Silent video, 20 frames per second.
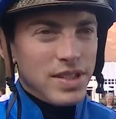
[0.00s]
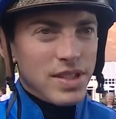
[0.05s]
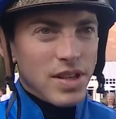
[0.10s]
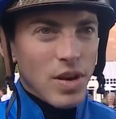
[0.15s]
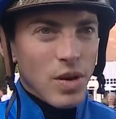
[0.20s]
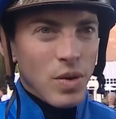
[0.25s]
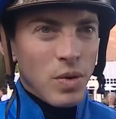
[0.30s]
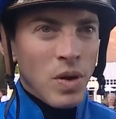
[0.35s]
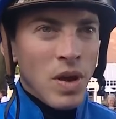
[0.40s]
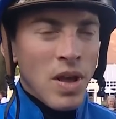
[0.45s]

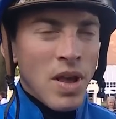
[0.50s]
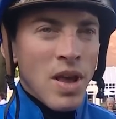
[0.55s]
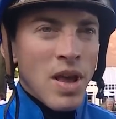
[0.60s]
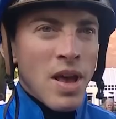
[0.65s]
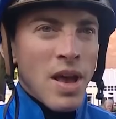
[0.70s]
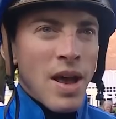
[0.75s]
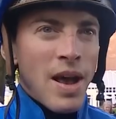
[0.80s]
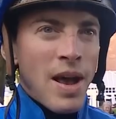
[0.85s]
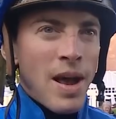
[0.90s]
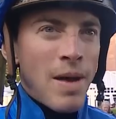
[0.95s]
So,
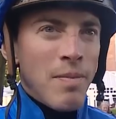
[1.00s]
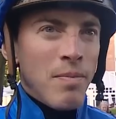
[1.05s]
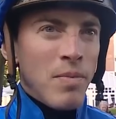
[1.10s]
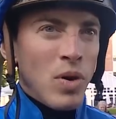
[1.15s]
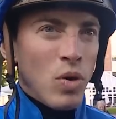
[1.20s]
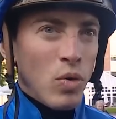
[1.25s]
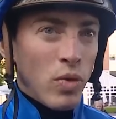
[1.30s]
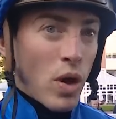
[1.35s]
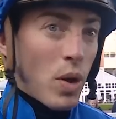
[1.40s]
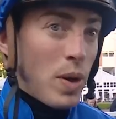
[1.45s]
um,
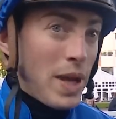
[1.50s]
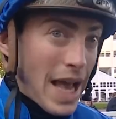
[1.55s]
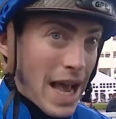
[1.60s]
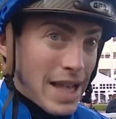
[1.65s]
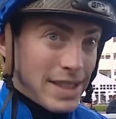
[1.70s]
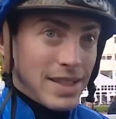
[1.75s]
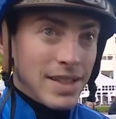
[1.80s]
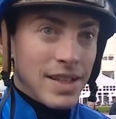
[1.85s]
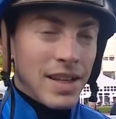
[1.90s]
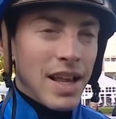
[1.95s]
although he
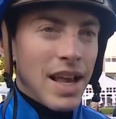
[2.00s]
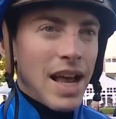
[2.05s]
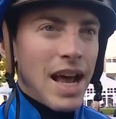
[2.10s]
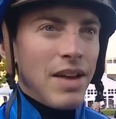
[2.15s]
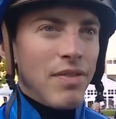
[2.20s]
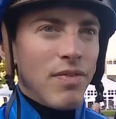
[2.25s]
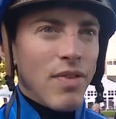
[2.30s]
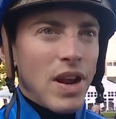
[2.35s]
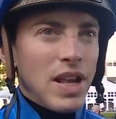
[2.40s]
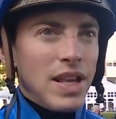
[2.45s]
has
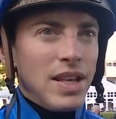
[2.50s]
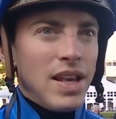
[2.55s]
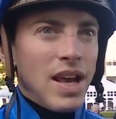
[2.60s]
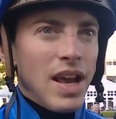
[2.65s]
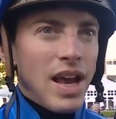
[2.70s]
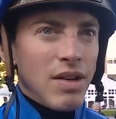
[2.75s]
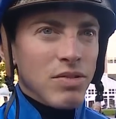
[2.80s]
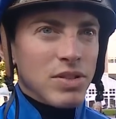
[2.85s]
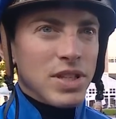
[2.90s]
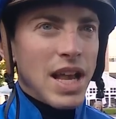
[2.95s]
had very
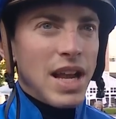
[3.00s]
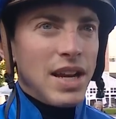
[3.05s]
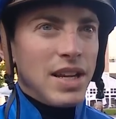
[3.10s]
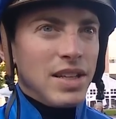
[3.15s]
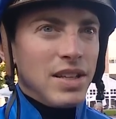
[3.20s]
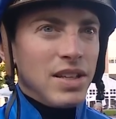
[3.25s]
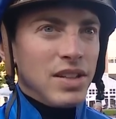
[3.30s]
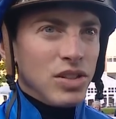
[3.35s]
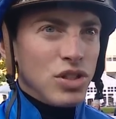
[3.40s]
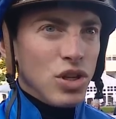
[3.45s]

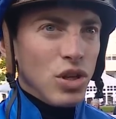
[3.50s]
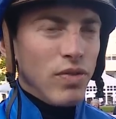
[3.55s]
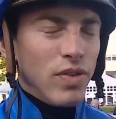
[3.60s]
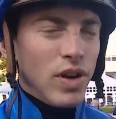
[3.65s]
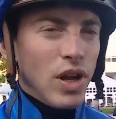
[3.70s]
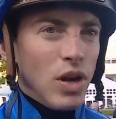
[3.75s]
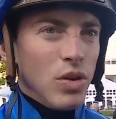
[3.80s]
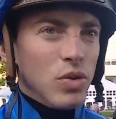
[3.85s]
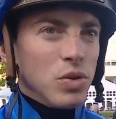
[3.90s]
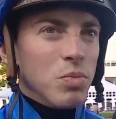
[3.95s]
outstanding
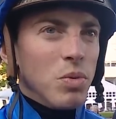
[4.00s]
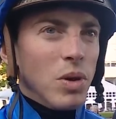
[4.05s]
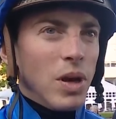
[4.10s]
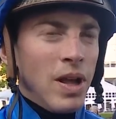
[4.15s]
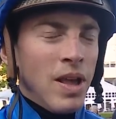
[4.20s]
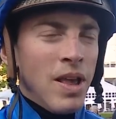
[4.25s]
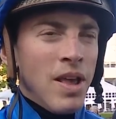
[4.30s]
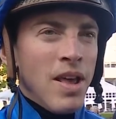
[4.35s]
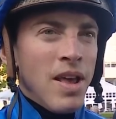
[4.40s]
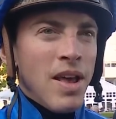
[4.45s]
juveniles, but
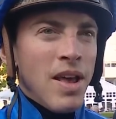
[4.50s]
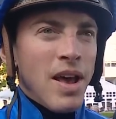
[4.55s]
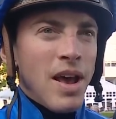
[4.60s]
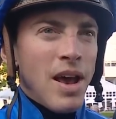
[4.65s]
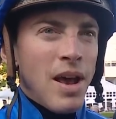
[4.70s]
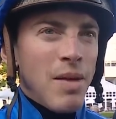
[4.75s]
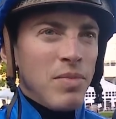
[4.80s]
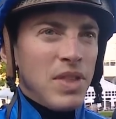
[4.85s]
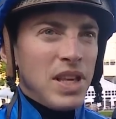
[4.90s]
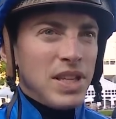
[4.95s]

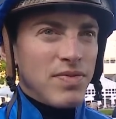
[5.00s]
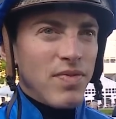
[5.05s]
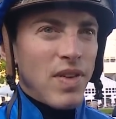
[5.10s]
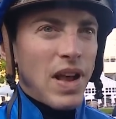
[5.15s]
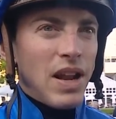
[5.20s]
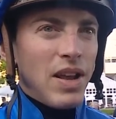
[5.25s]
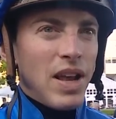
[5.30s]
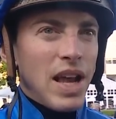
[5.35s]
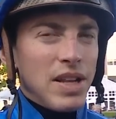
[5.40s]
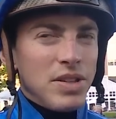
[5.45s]
um, this
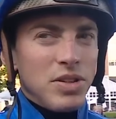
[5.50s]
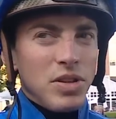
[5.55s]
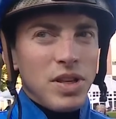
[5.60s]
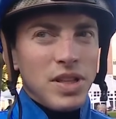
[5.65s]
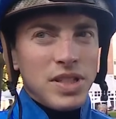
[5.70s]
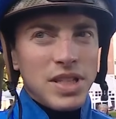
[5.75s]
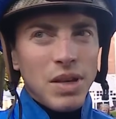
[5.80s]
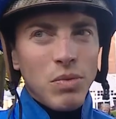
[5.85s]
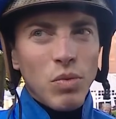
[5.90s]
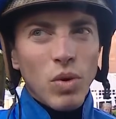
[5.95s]
fella, as you can
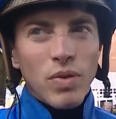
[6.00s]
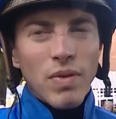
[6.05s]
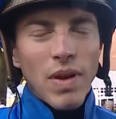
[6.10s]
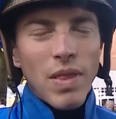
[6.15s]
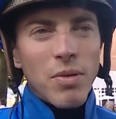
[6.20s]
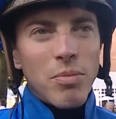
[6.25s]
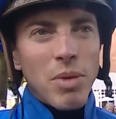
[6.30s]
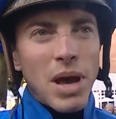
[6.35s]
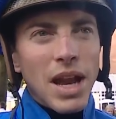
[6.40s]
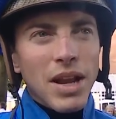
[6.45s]
see walking around
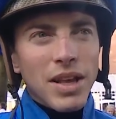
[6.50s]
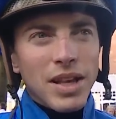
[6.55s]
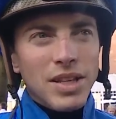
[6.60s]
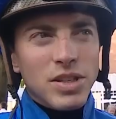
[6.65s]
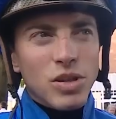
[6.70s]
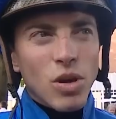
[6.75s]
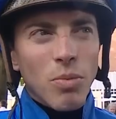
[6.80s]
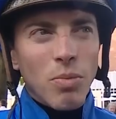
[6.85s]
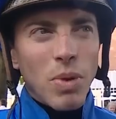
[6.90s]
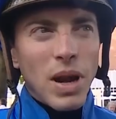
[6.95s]
the paddock,
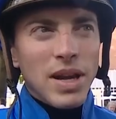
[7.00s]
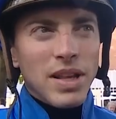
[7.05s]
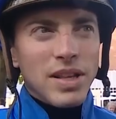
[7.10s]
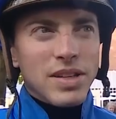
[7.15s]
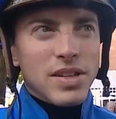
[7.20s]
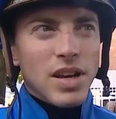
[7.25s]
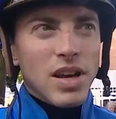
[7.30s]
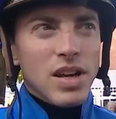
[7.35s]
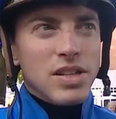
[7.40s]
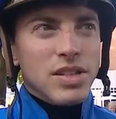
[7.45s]
he's got plenty of
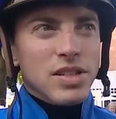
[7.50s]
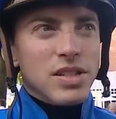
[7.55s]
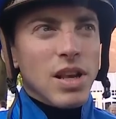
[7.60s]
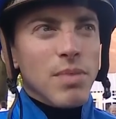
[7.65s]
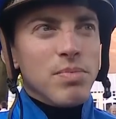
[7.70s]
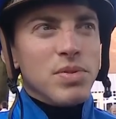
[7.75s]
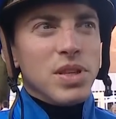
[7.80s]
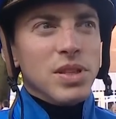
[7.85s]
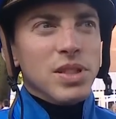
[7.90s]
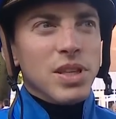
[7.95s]
size and
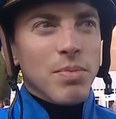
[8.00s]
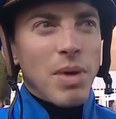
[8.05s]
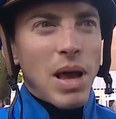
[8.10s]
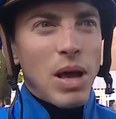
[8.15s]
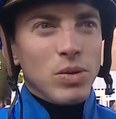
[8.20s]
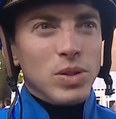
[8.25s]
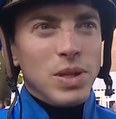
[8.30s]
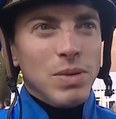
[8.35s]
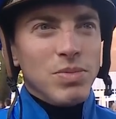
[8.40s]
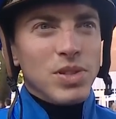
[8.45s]
substance
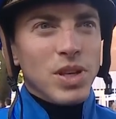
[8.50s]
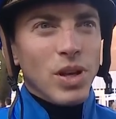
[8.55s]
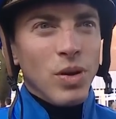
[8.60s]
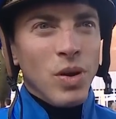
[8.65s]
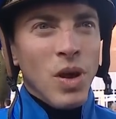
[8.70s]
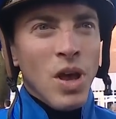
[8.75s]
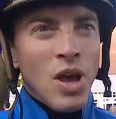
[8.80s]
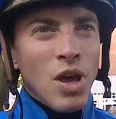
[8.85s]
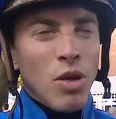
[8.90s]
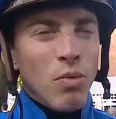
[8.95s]
about him. So
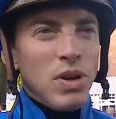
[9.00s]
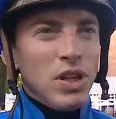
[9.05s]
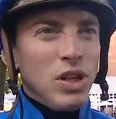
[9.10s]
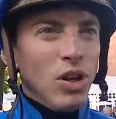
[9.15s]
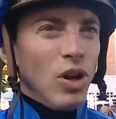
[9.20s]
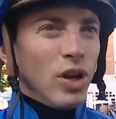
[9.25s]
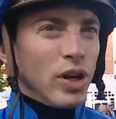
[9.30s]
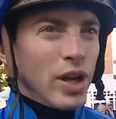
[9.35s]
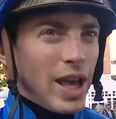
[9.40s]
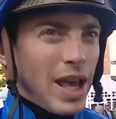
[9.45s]
when you
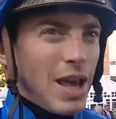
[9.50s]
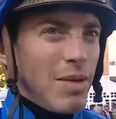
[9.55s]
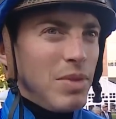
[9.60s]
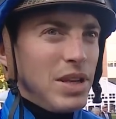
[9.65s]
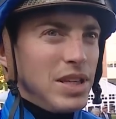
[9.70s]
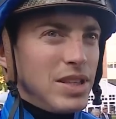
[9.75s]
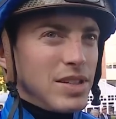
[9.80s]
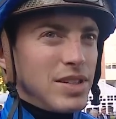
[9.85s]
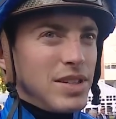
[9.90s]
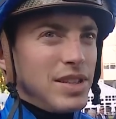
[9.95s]
look at him,
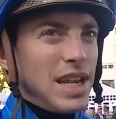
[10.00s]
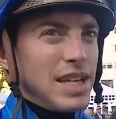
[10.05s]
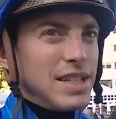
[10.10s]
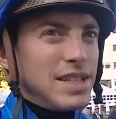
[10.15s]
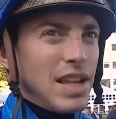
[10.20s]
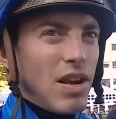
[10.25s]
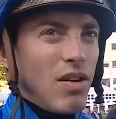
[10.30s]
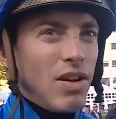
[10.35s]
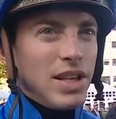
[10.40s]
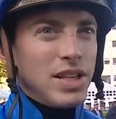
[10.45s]
he doesn't
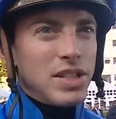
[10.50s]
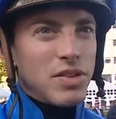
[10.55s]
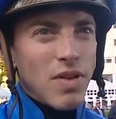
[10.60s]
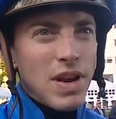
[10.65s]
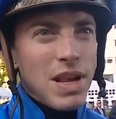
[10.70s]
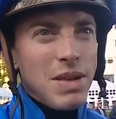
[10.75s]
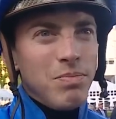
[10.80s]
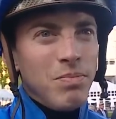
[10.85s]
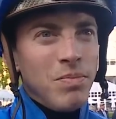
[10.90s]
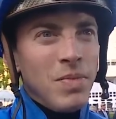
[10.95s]
necessarily
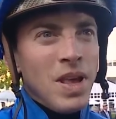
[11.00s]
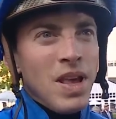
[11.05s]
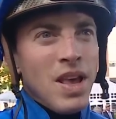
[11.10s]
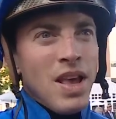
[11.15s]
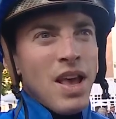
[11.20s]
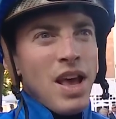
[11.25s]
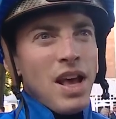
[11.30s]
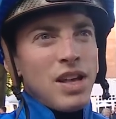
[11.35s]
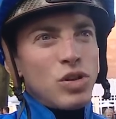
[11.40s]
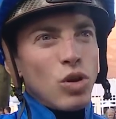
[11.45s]
scream
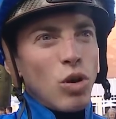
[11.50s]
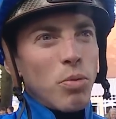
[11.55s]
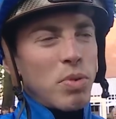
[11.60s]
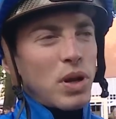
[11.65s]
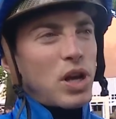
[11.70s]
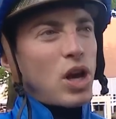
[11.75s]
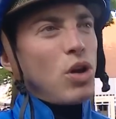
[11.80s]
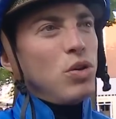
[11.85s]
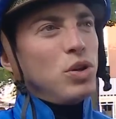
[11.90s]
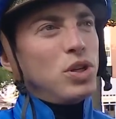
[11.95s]
a sort of
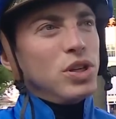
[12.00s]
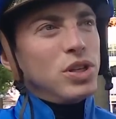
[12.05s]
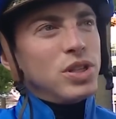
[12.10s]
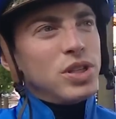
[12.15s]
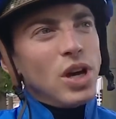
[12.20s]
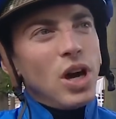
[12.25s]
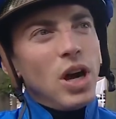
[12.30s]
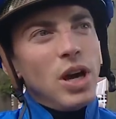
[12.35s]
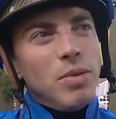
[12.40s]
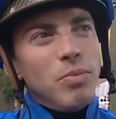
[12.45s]
precocious
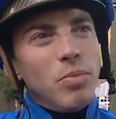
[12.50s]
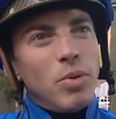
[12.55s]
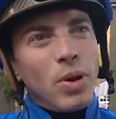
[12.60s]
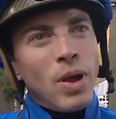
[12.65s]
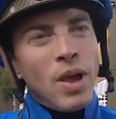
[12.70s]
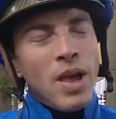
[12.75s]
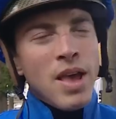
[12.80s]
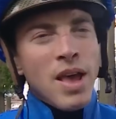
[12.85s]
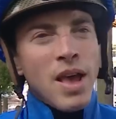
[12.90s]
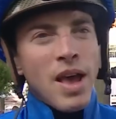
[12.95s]
type.
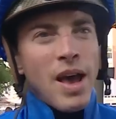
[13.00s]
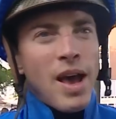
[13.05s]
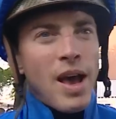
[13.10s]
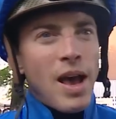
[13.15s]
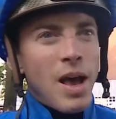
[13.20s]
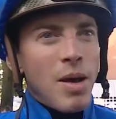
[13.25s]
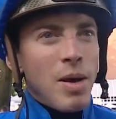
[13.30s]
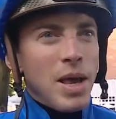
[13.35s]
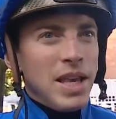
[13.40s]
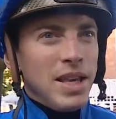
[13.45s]

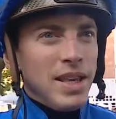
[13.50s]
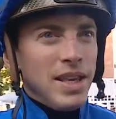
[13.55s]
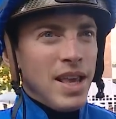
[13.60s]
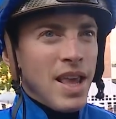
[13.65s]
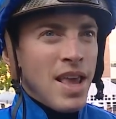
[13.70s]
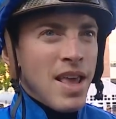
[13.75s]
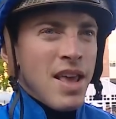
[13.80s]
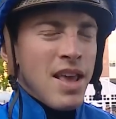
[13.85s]
Uh, he